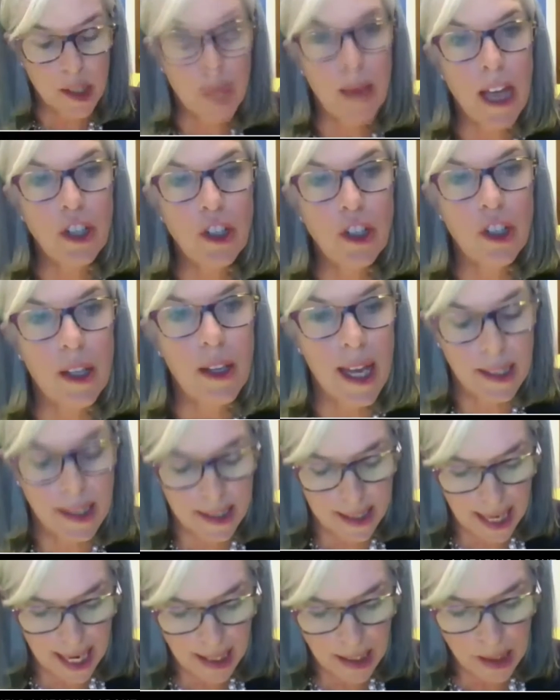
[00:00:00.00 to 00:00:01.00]
special
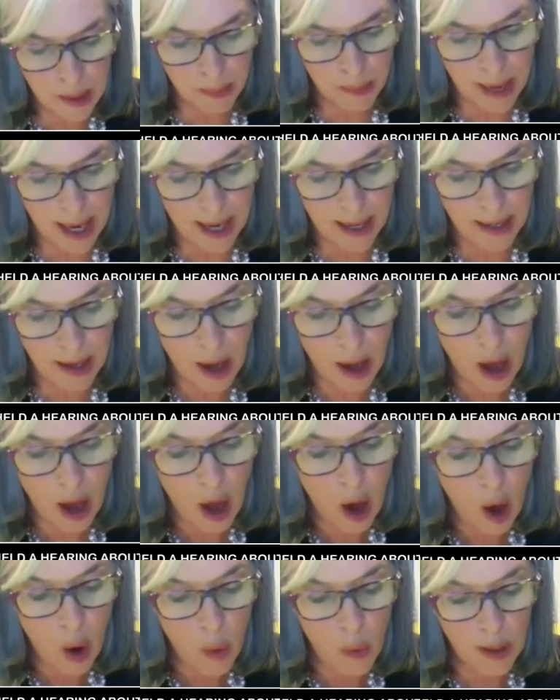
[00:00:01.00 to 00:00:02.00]
assessment
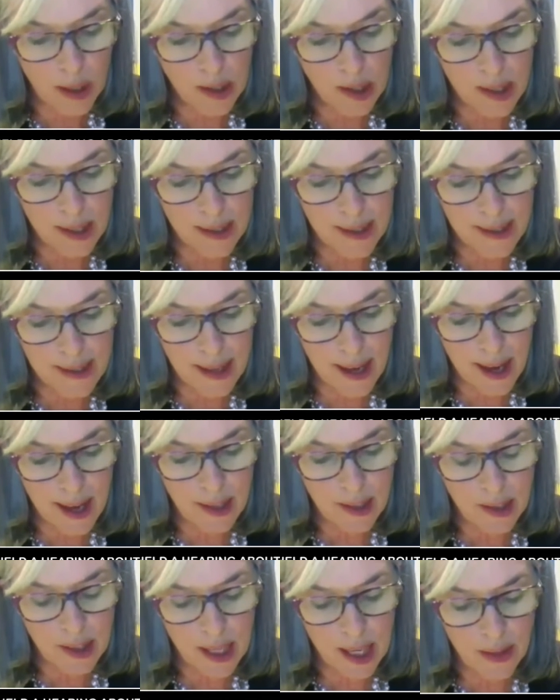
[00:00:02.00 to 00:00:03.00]
was
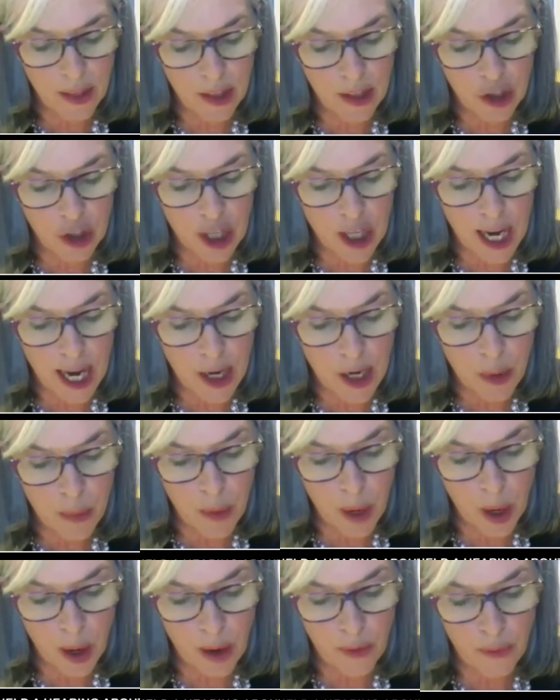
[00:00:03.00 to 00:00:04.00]
discussed at the
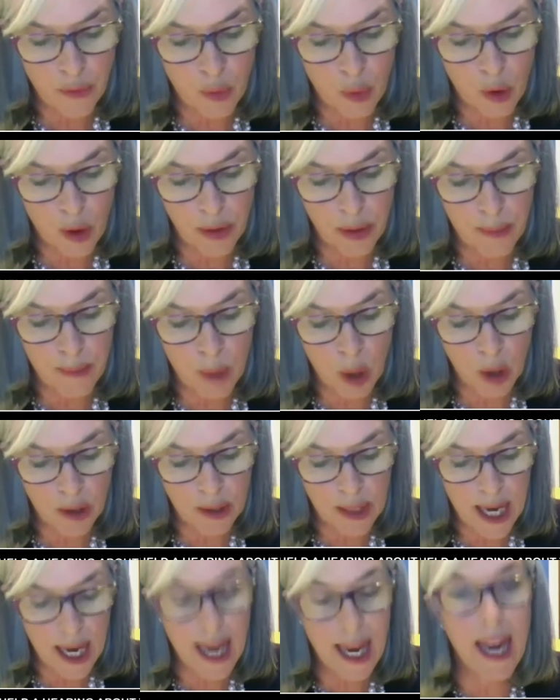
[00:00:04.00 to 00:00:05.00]
January 4th
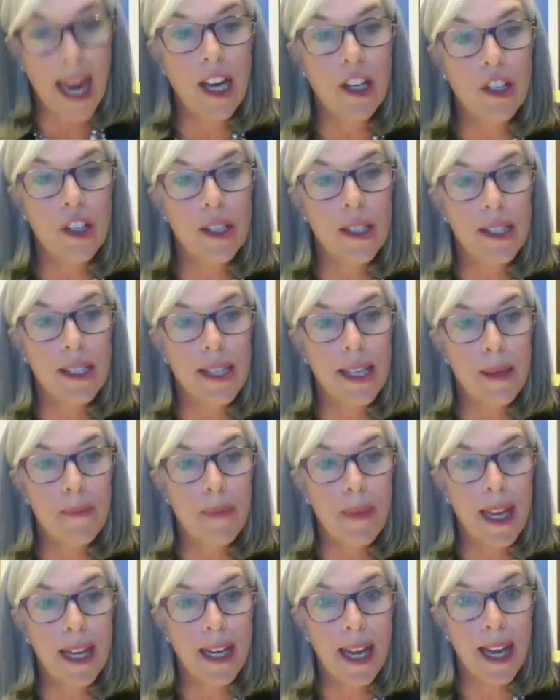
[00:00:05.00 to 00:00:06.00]
multi-agency
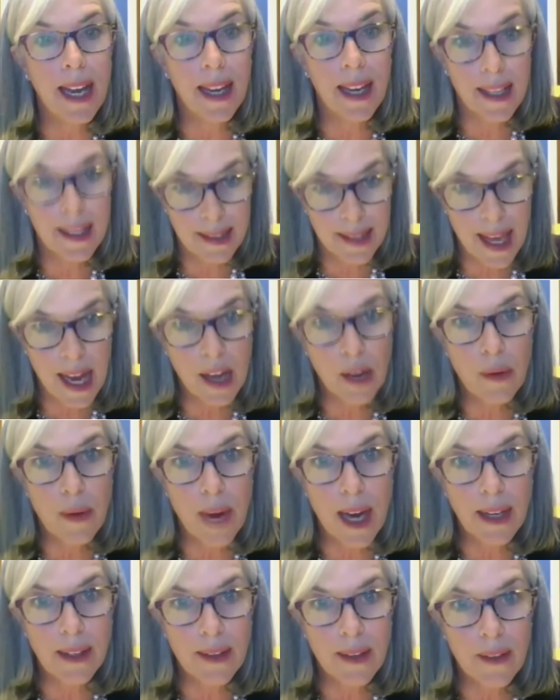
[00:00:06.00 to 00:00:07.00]
meeting. Is that
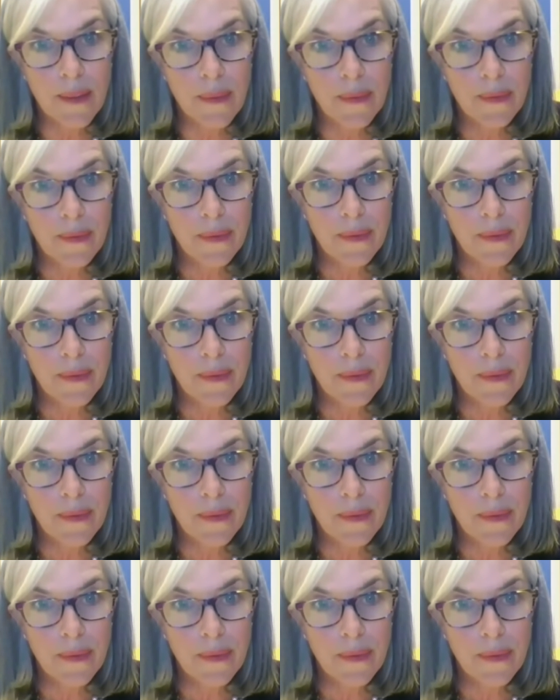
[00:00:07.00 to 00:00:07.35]
correct?